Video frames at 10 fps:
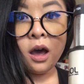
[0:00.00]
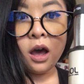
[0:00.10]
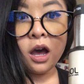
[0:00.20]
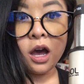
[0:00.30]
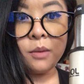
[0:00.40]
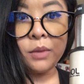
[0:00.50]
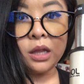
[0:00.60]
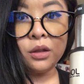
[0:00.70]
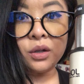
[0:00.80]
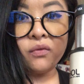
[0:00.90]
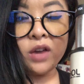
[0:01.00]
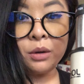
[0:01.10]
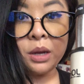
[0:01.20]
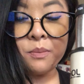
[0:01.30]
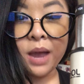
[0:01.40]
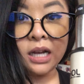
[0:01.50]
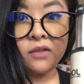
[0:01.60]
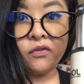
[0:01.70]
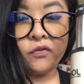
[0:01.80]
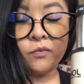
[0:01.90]
It looked very
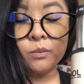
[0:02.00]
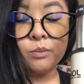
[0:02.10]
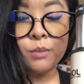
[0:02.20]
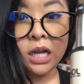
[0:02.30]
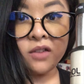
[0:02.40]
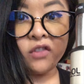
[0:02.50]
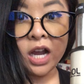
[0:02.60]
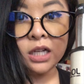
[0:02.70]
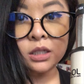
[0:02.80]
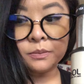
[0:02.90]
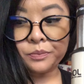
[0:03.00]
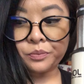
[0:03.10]
magnified.